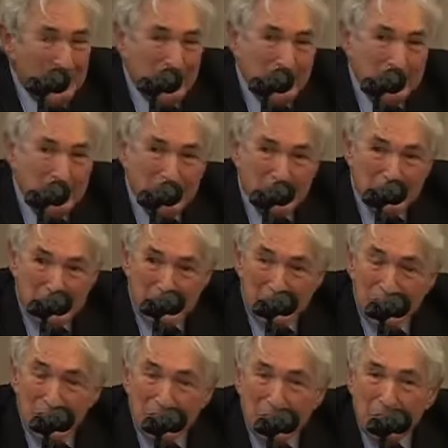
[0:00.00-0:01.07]
has been
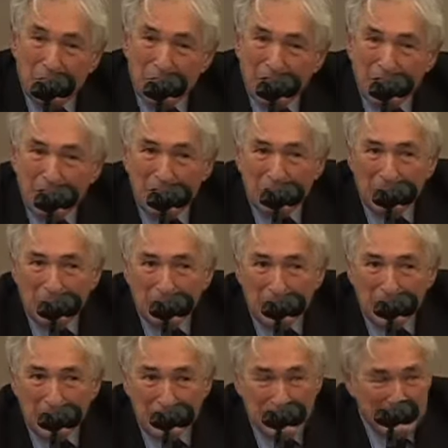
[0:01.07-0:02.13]
suggested by
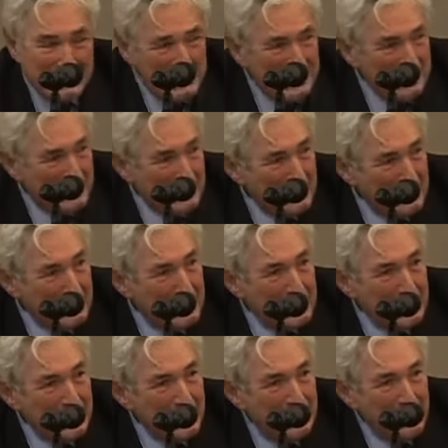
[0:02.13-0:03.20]
my successor was,